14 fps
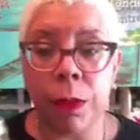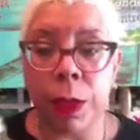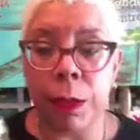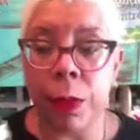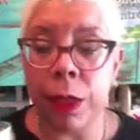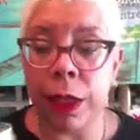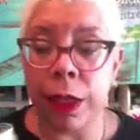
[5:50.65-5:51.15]

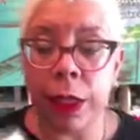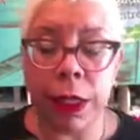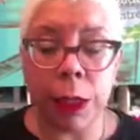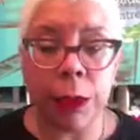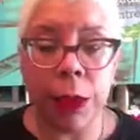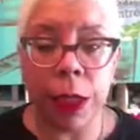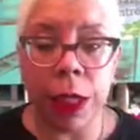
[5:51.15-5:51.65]
people that like
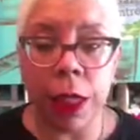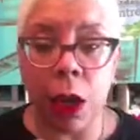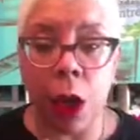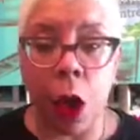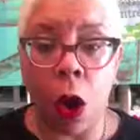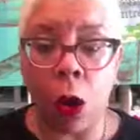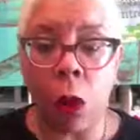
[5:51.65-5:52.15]
to put it
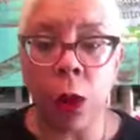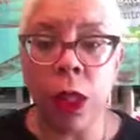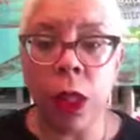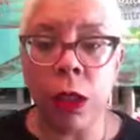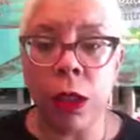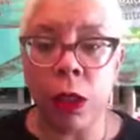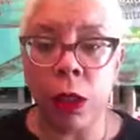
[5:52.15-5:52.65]
on a
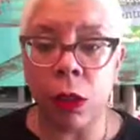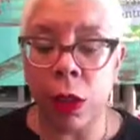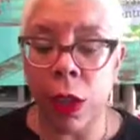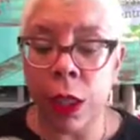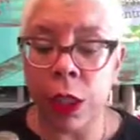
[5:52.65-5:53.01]
windowsill